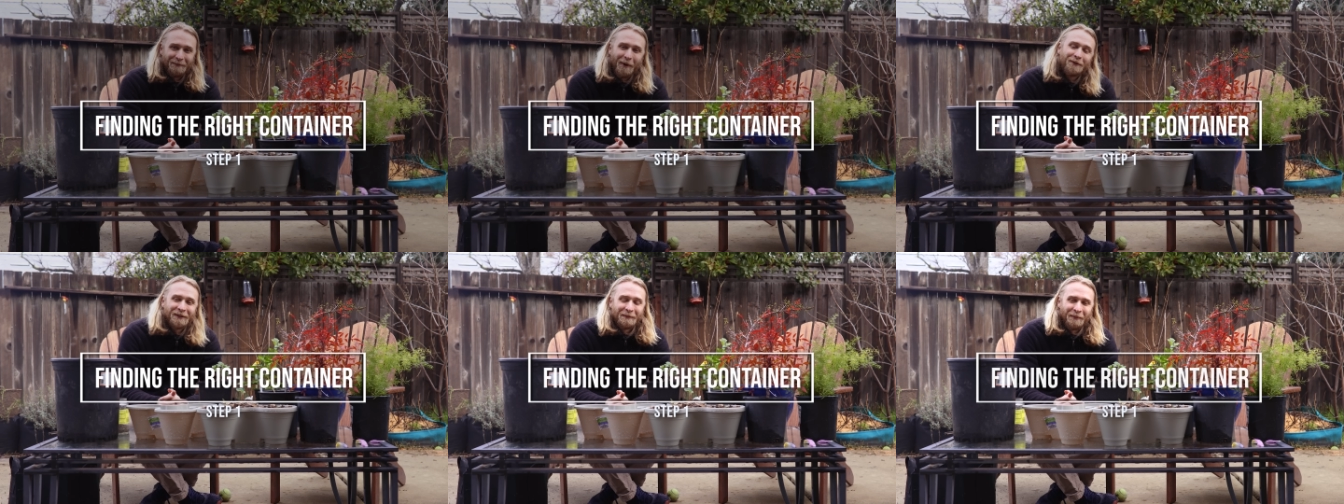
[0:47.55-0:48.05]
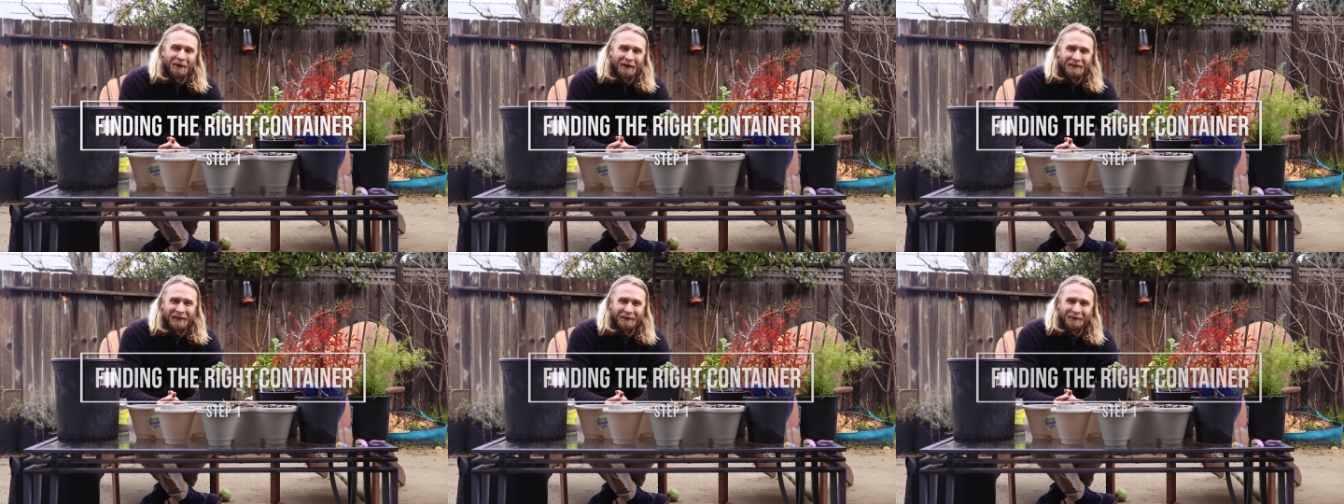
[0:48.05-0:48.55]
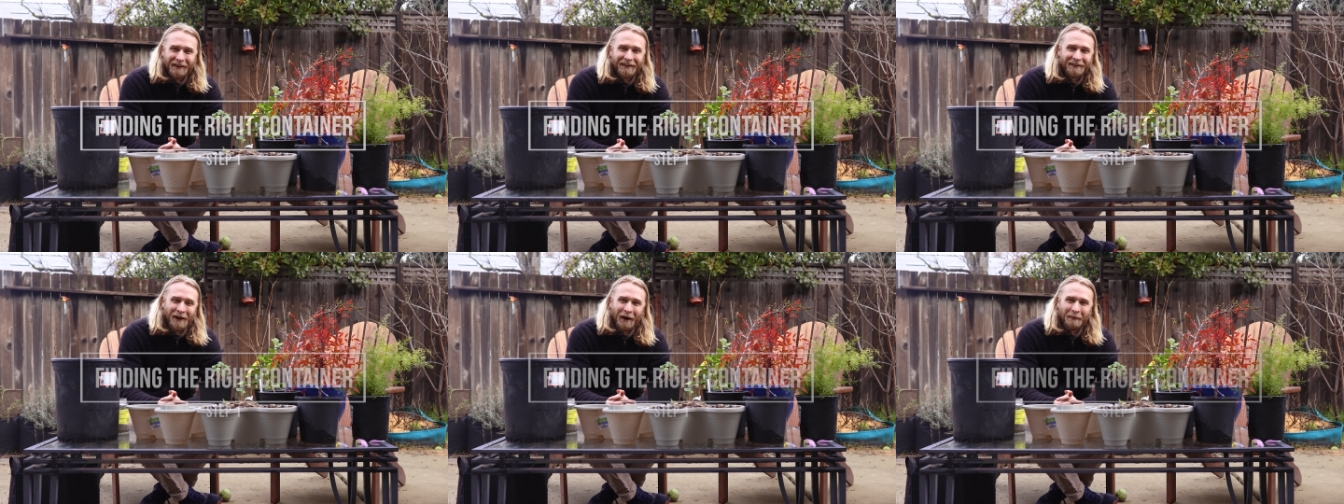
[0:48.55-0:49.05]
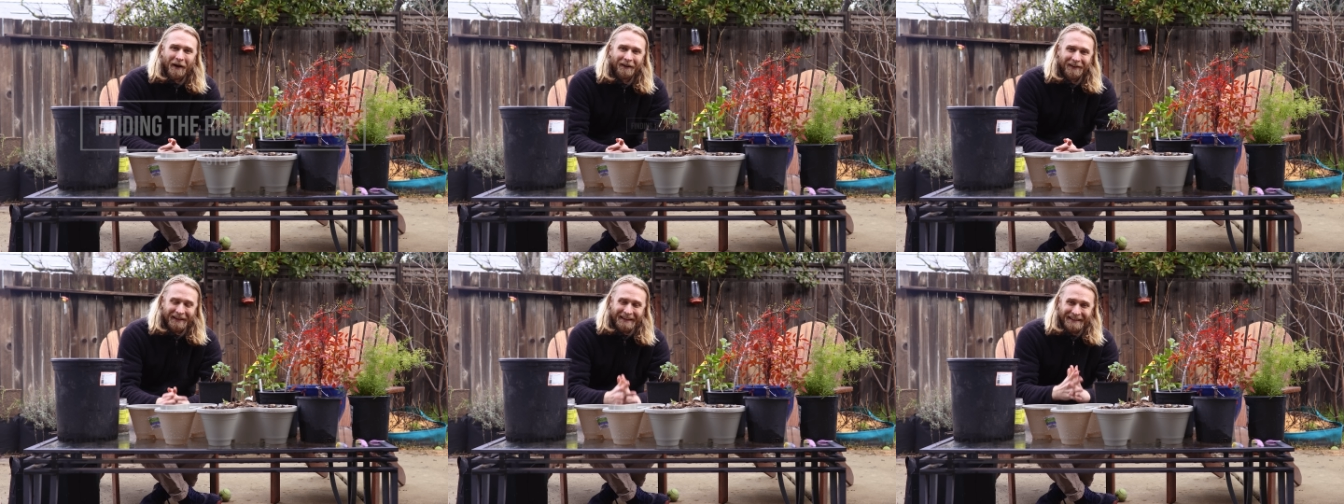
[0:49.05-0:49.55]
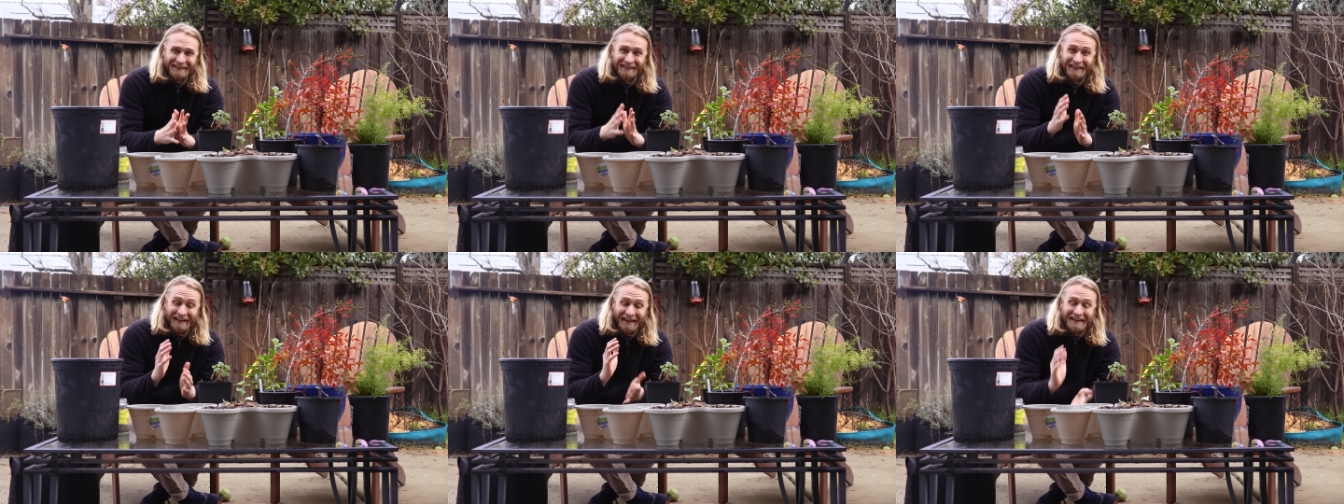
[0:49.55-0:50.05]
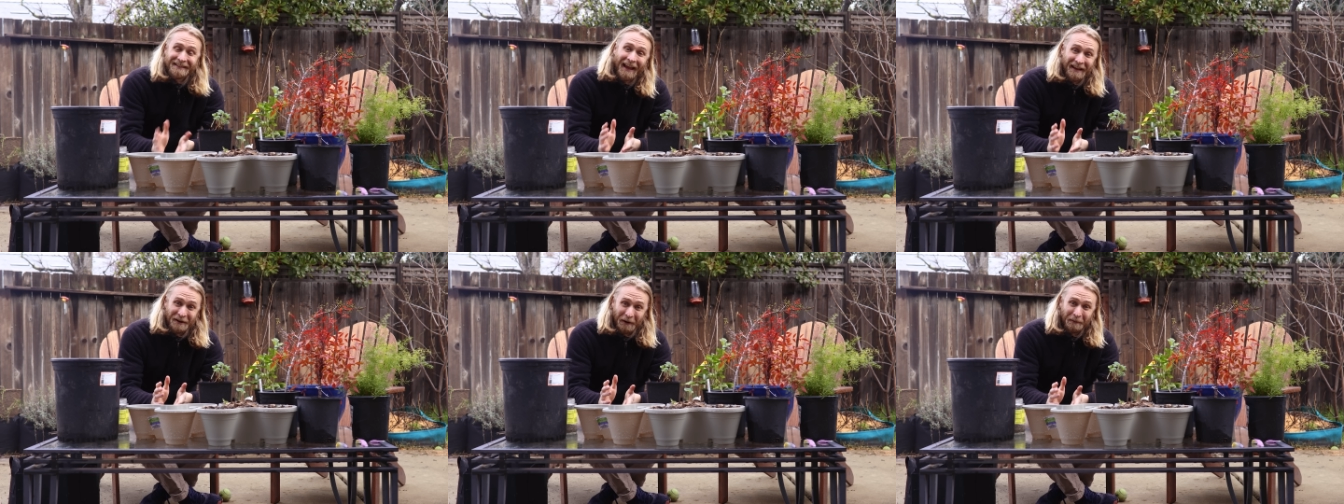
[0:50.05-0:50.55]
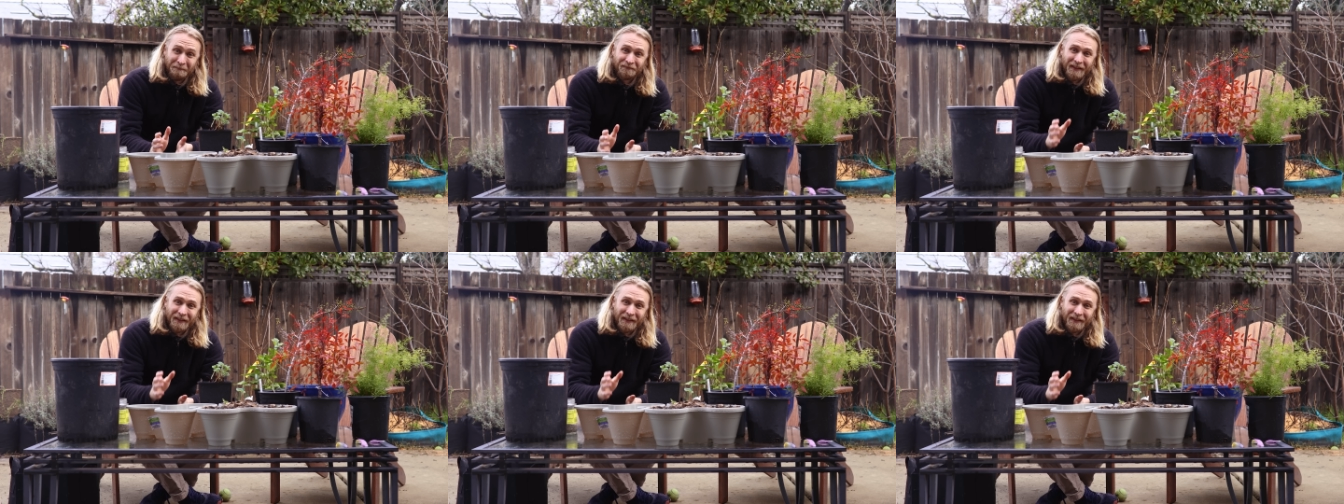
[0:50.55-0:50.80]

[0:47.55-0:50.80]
most important thing we need to talk about is the container.